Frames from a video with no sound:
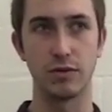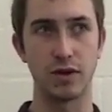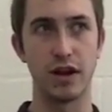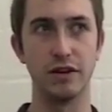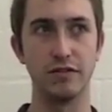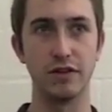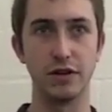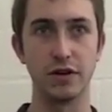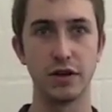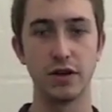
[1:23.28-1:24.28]
kind of
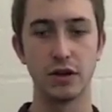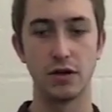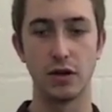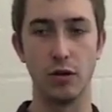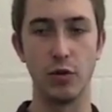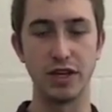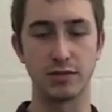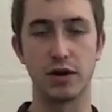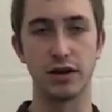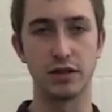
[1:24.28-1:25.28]
the waste
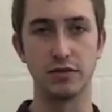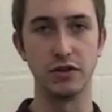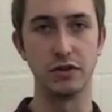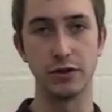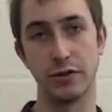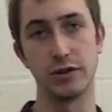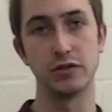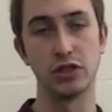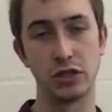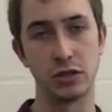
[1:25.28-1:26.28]
product of the nuclear
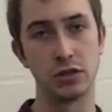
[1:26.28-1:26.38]
energy.